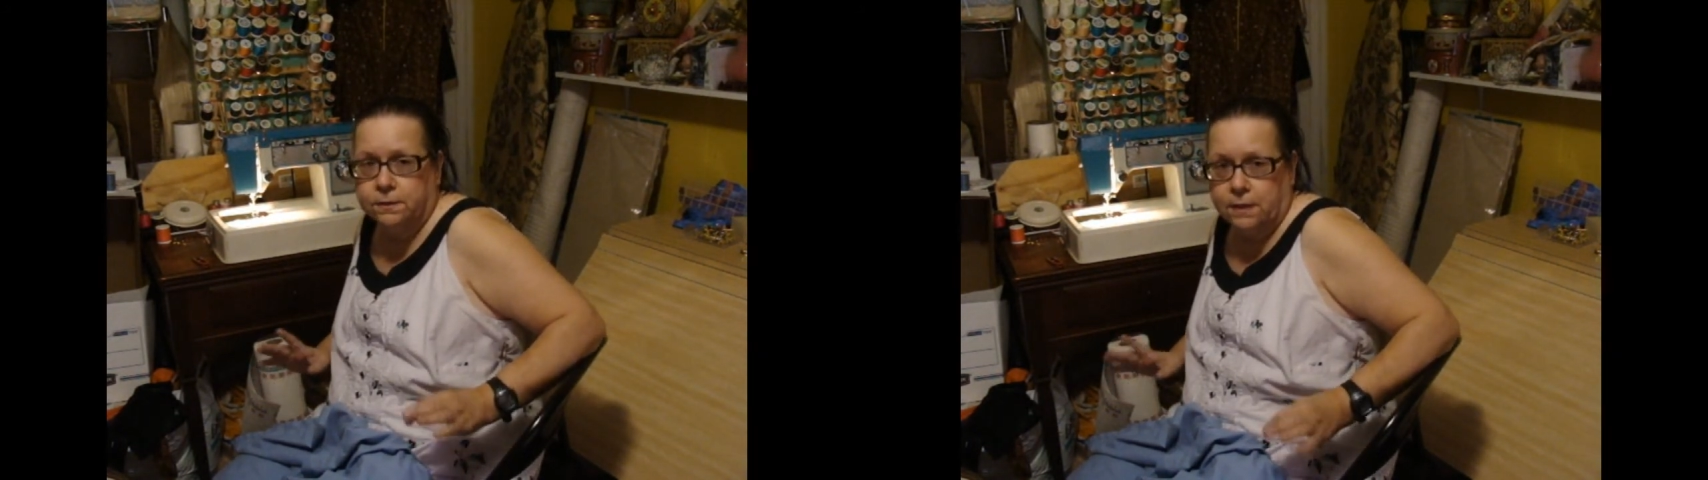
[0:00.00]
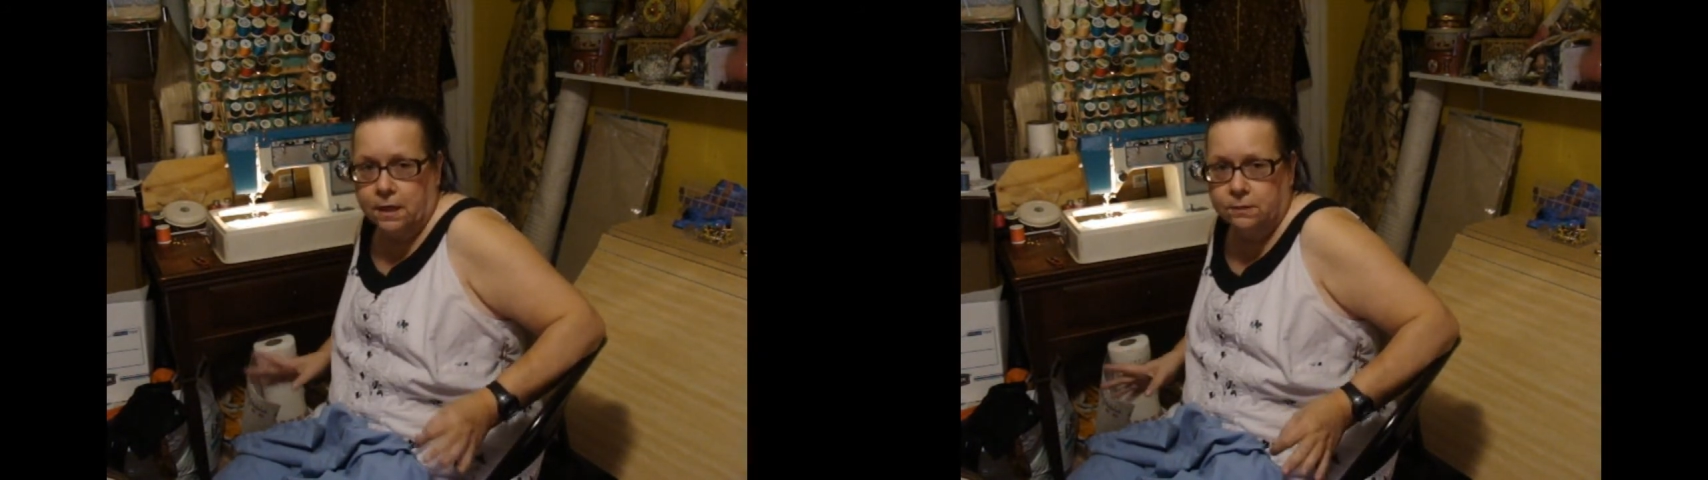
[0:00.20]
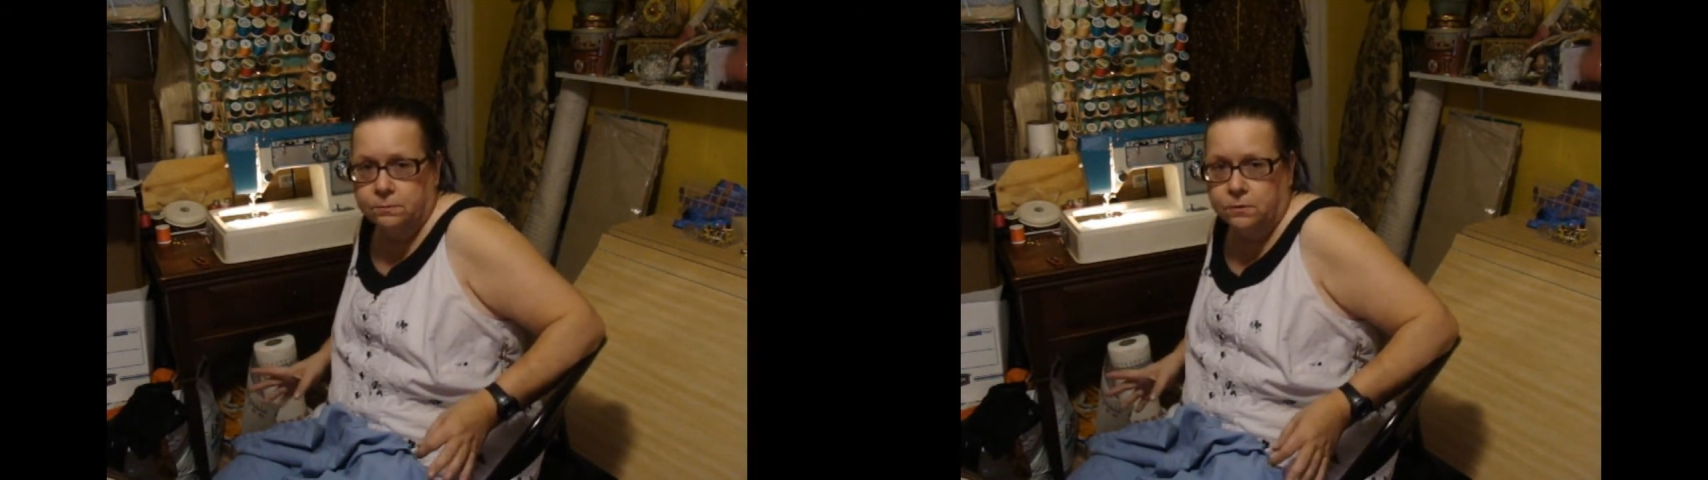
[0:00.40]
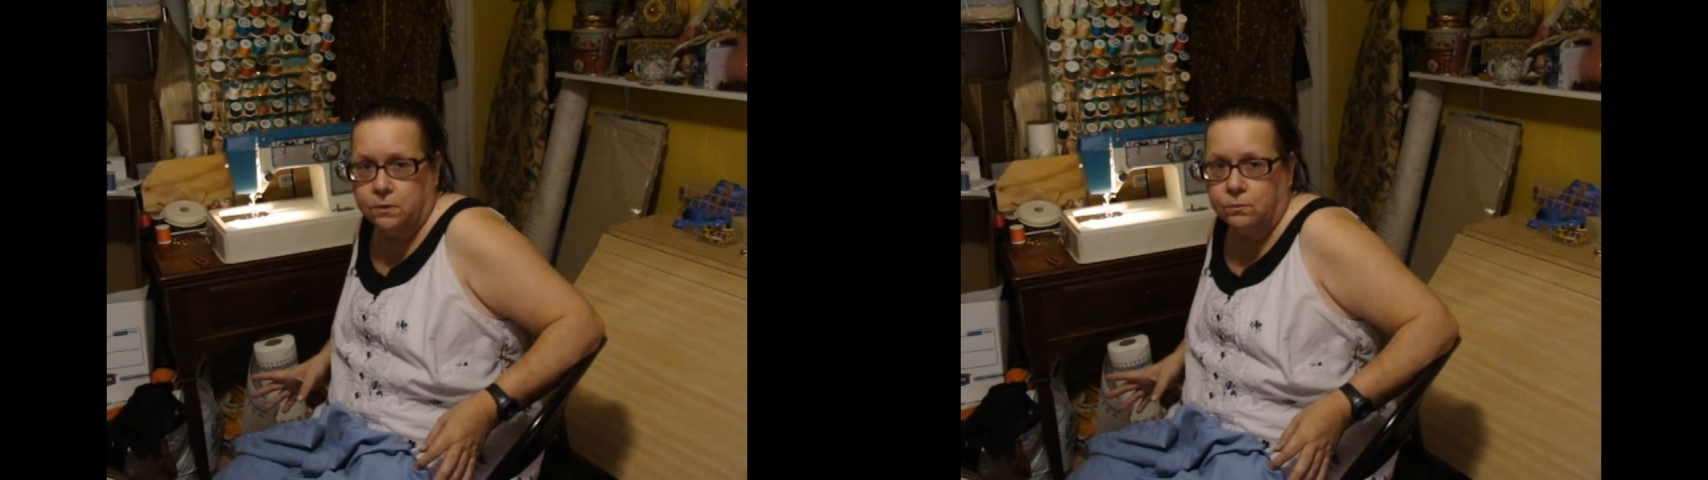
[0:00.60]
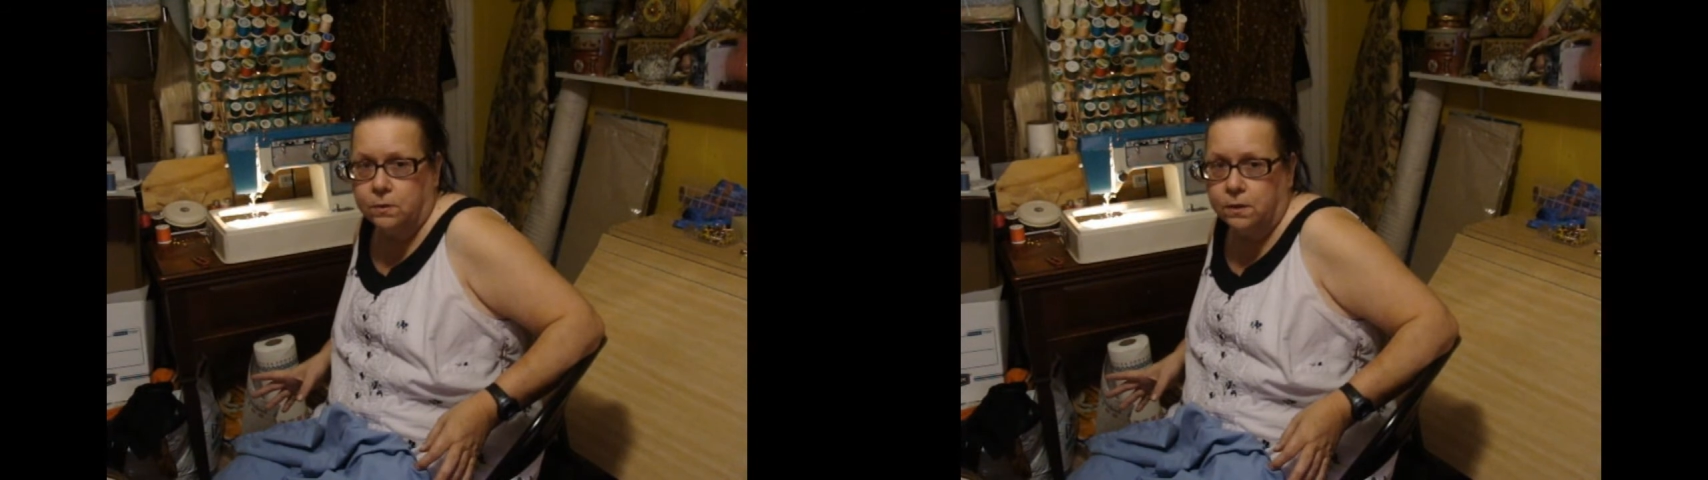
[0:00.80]
lot
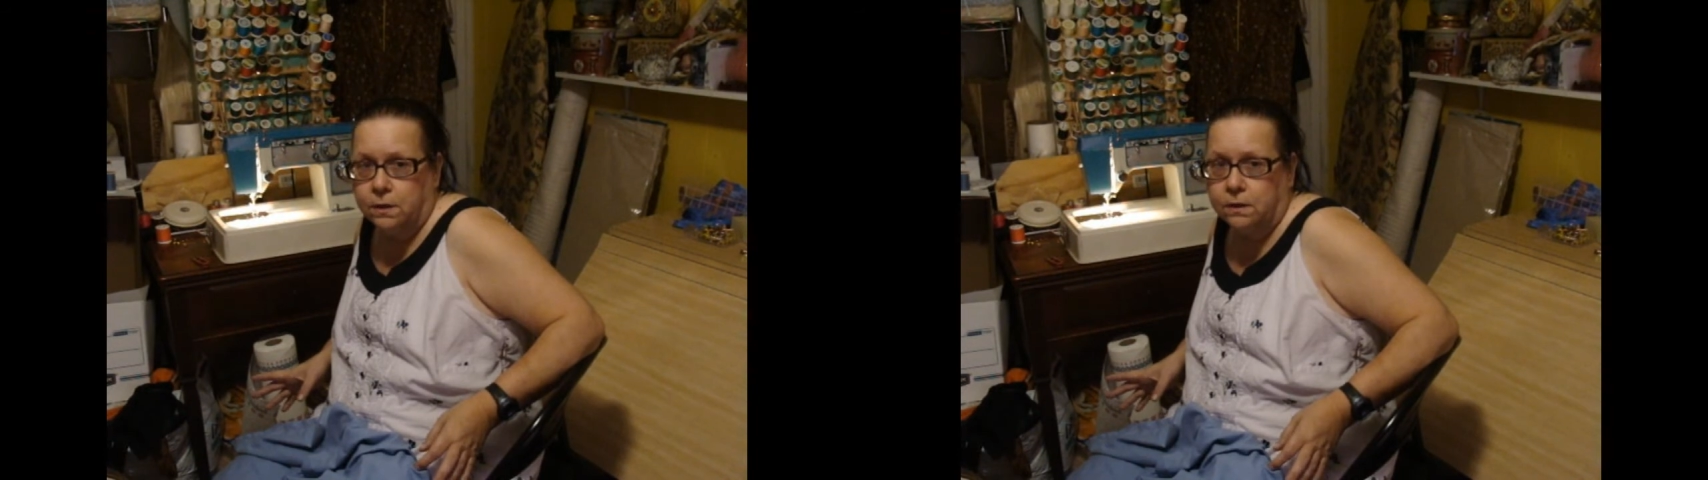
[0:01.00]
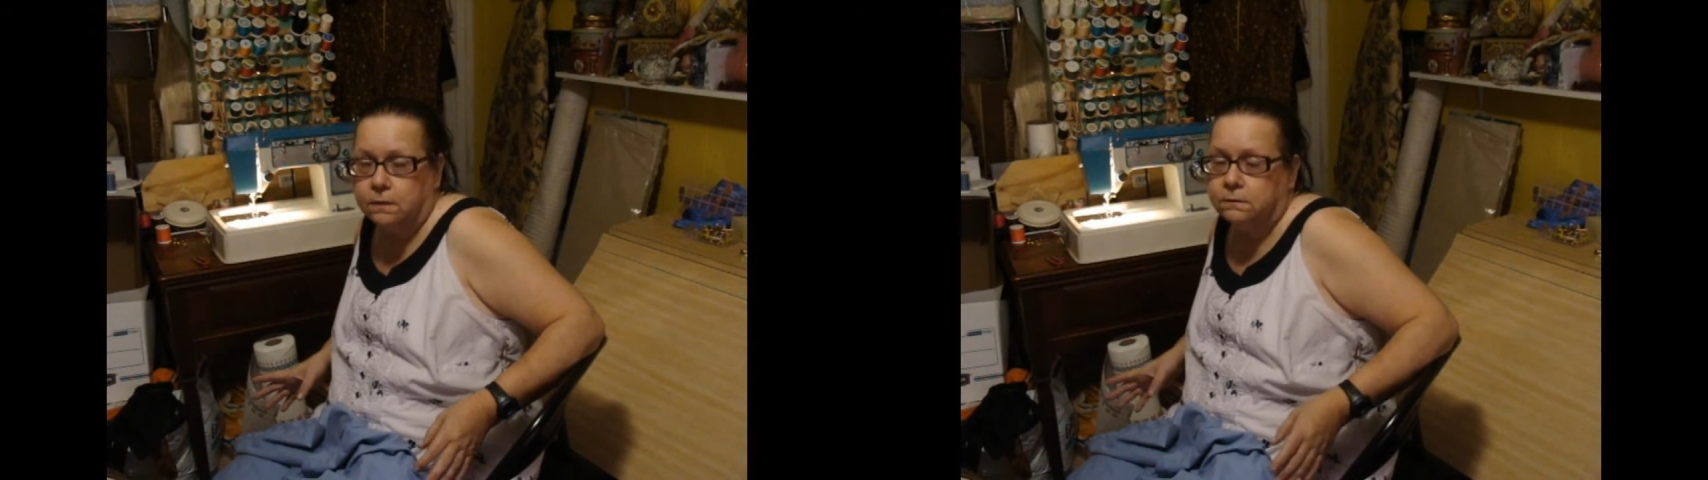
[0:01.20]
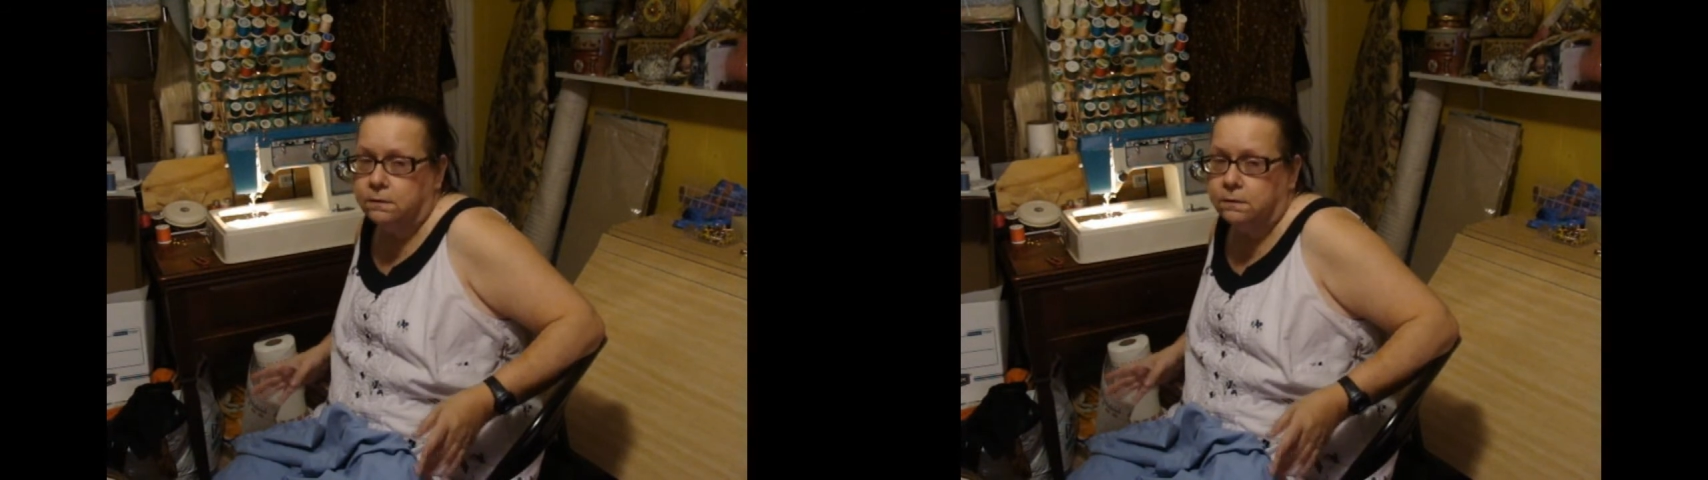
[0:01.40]
more work